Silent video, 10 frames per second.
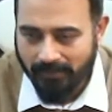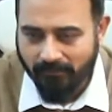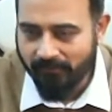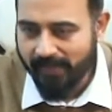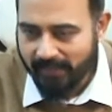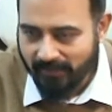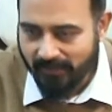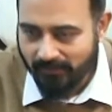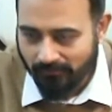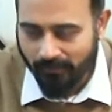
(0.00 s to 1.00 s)
weeks,
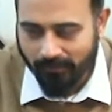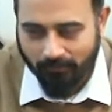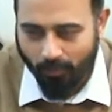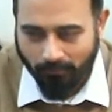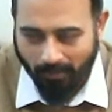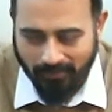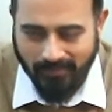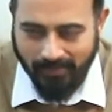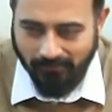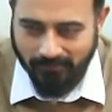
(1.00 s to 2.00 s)
if not months,
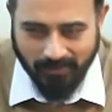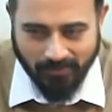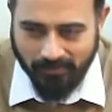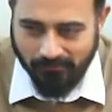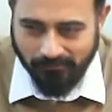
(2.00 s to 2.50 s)
like just